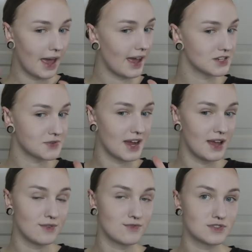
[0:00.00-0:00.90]

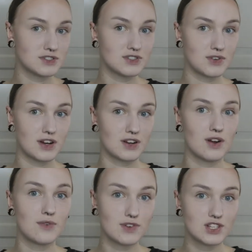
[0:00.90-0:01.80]
extra
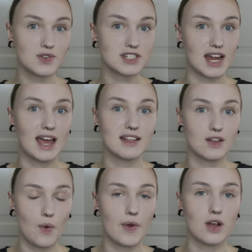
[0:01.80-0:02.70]
coverage which I had
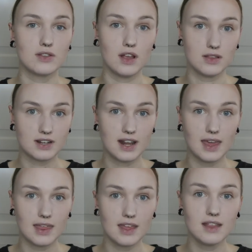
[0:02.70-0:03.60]
going on
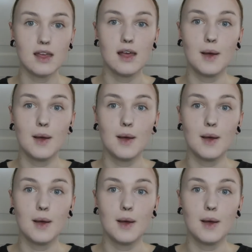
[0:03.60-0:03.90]
underneath it.